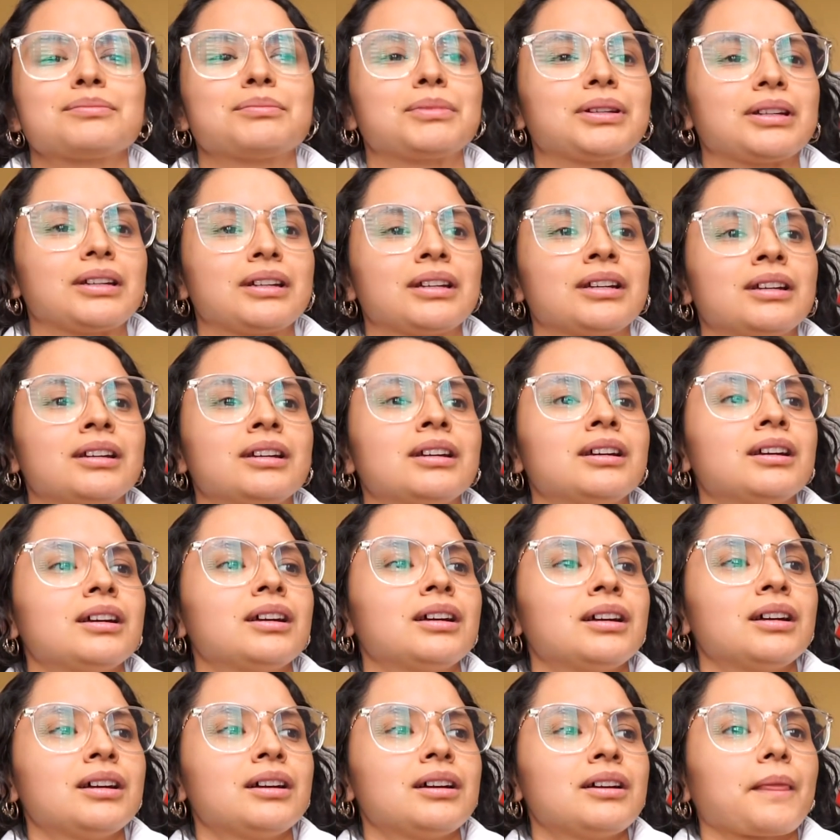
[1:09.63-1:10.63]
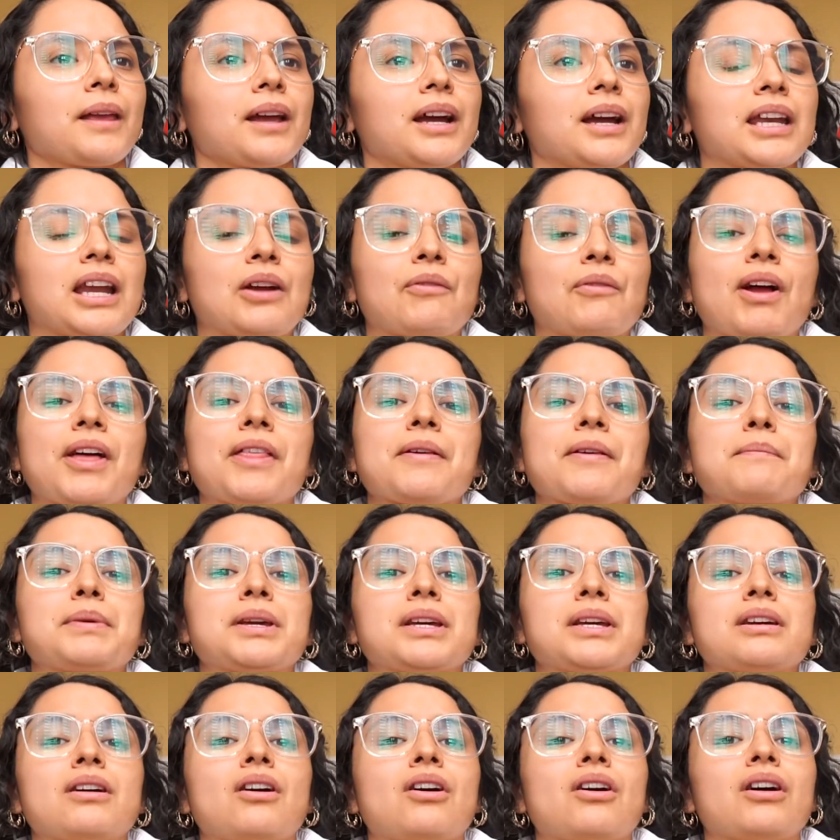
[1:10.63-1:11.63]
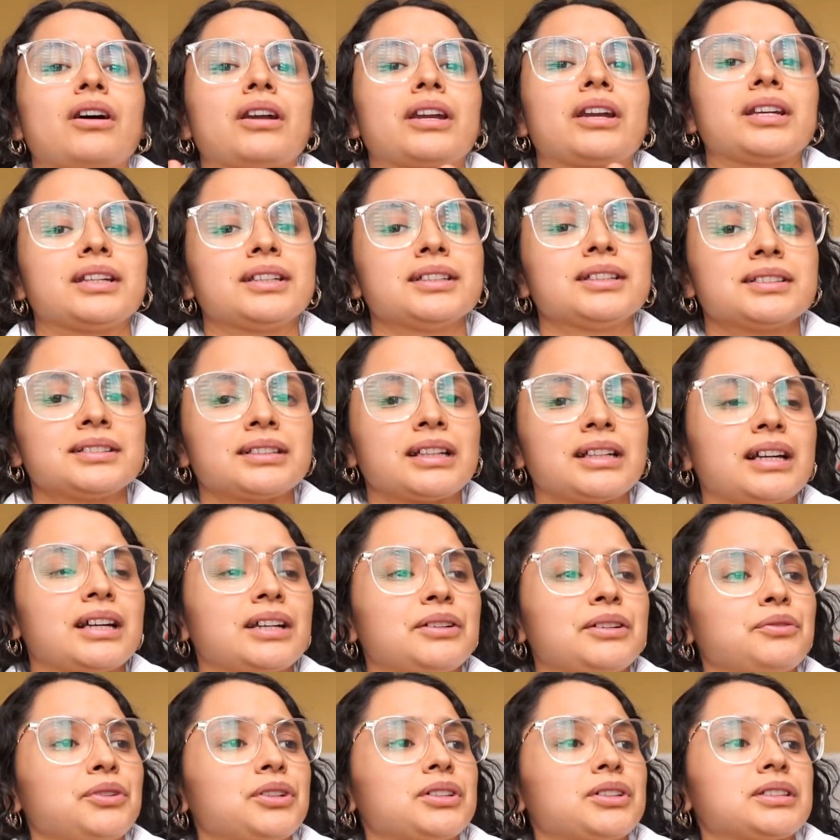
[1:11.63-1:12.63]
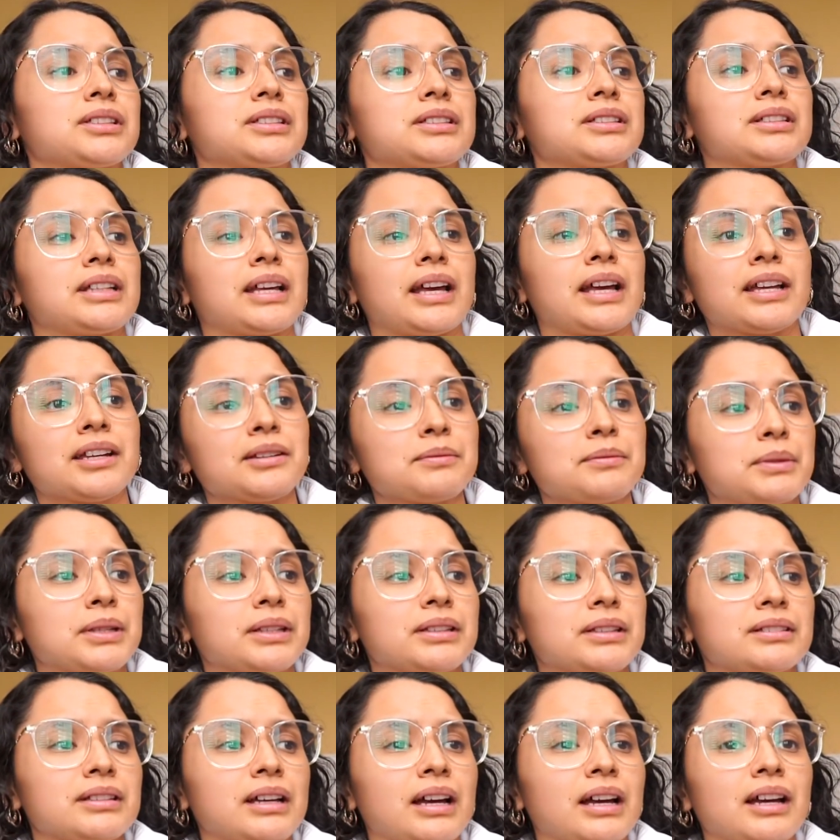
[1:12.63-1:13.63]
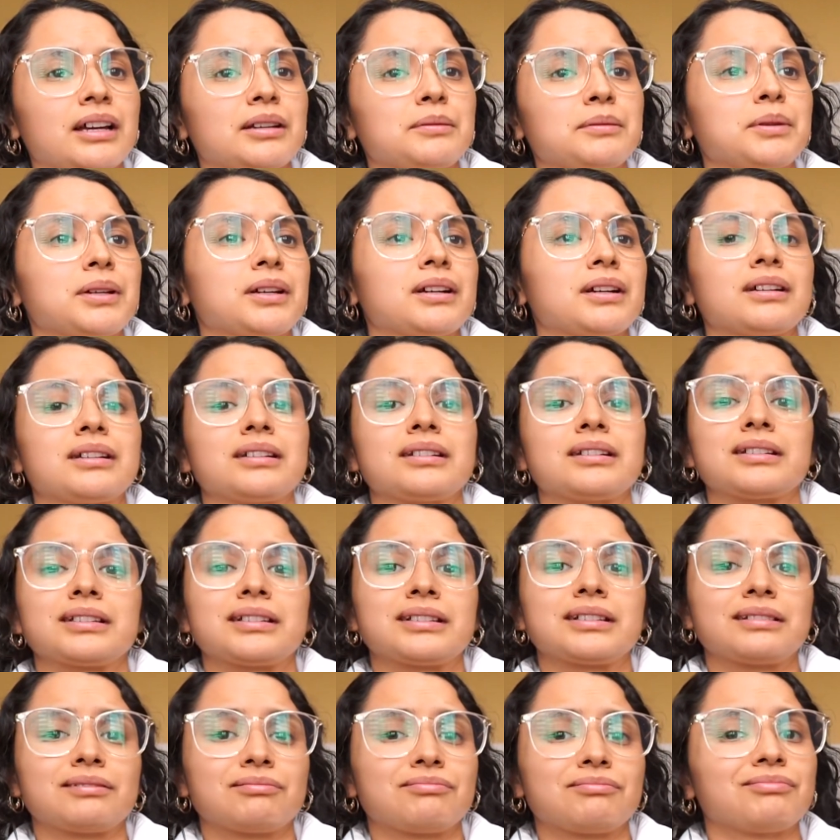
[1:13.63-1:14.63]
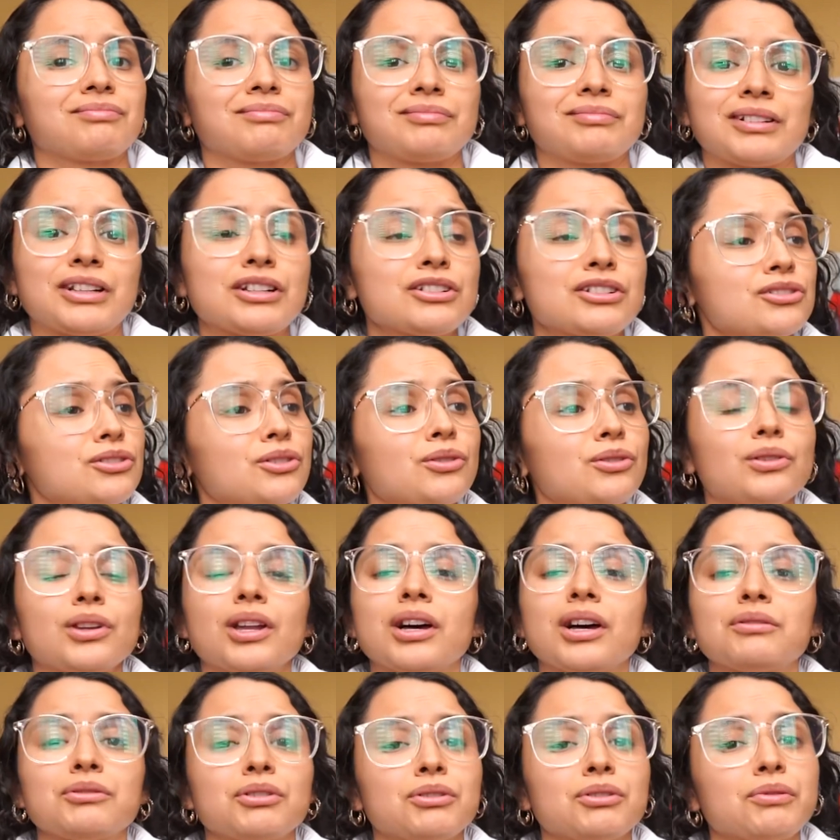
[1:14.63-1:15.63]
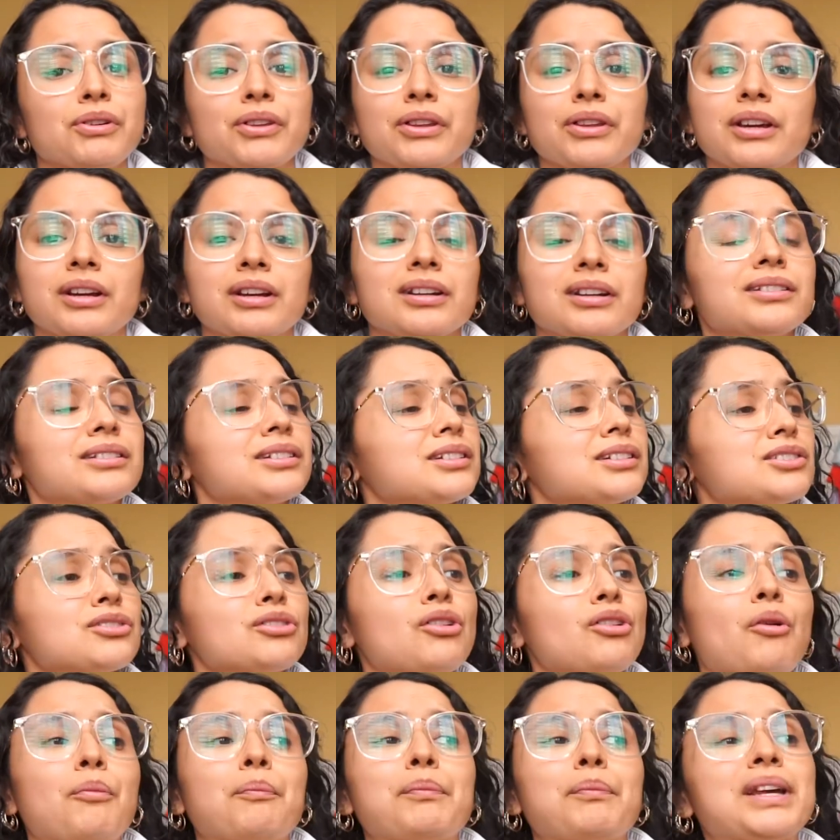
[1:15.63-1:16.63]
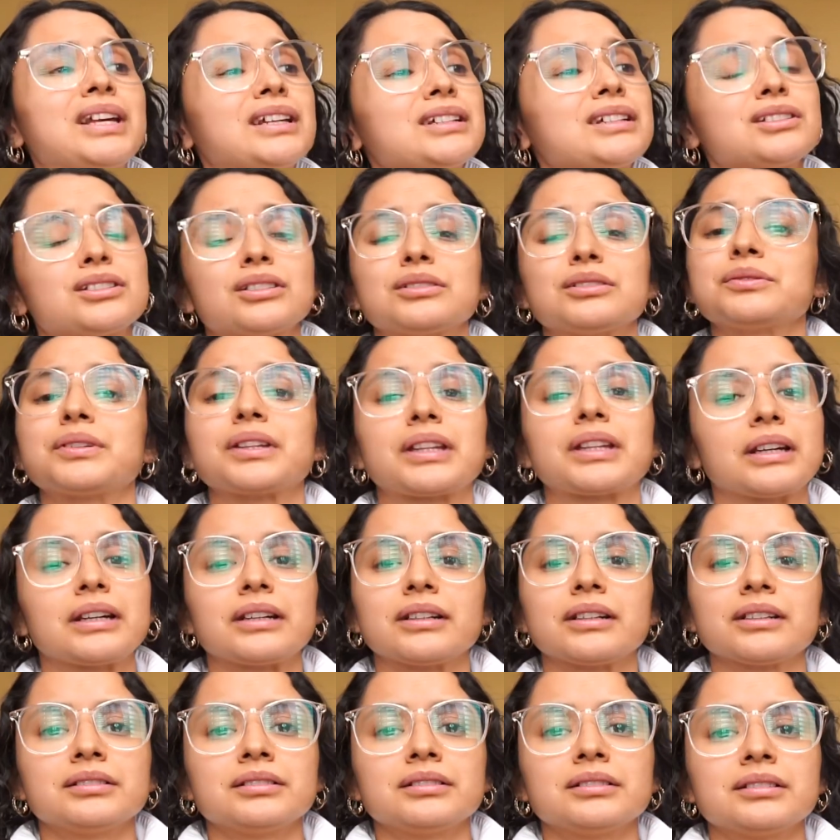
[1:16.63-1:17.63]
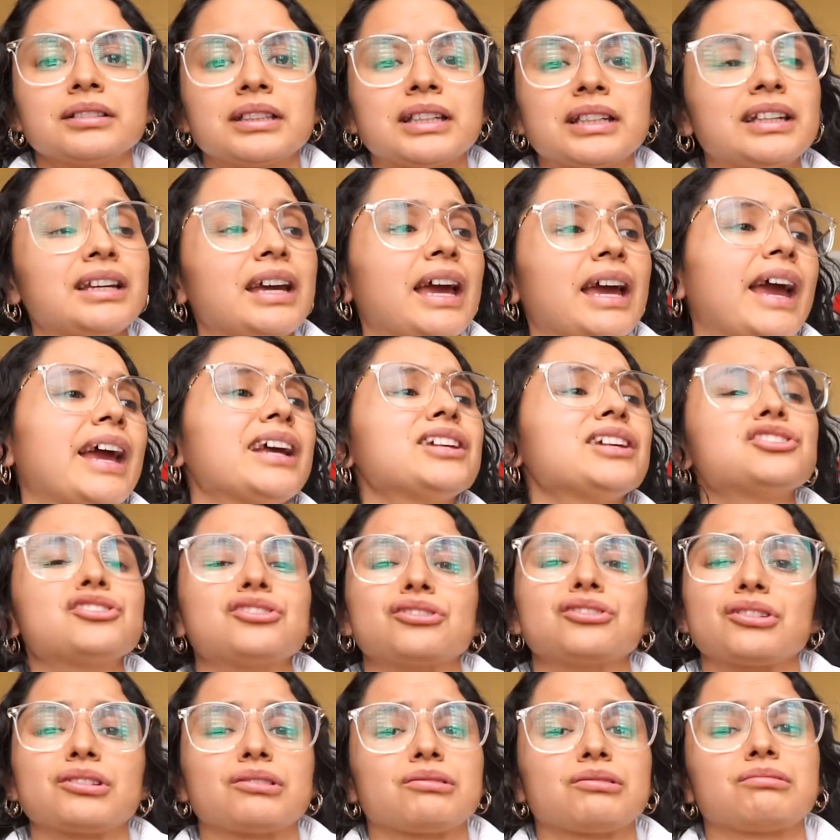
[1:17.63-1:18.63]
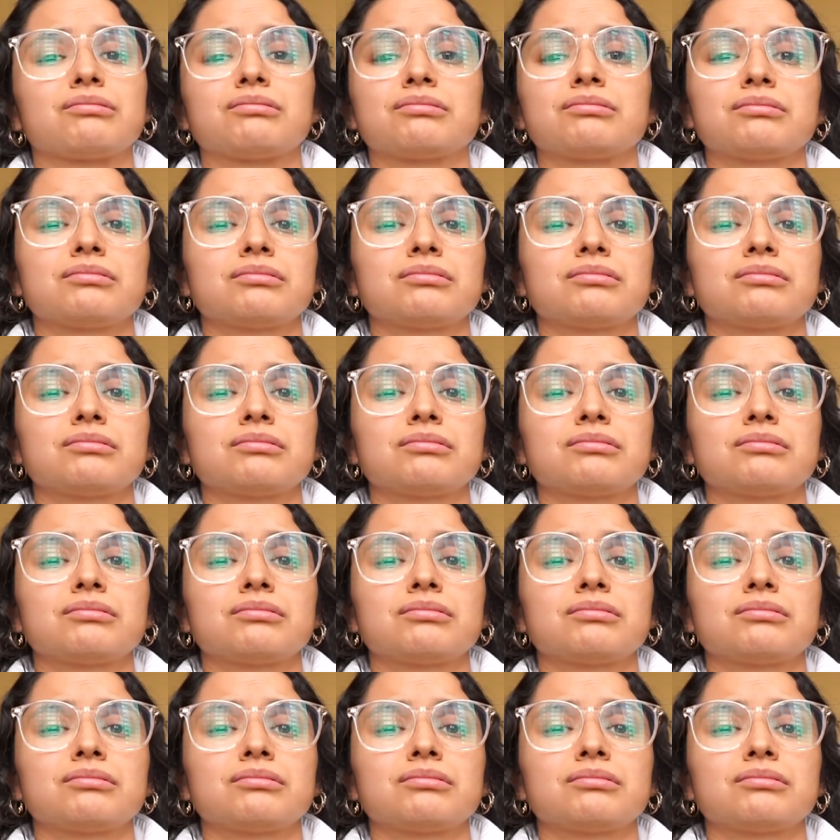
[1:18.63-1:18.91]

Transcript: me? And I'd rather be on his side versus the enemy's side, because there's no love over there. There's no peace over there. He hates you.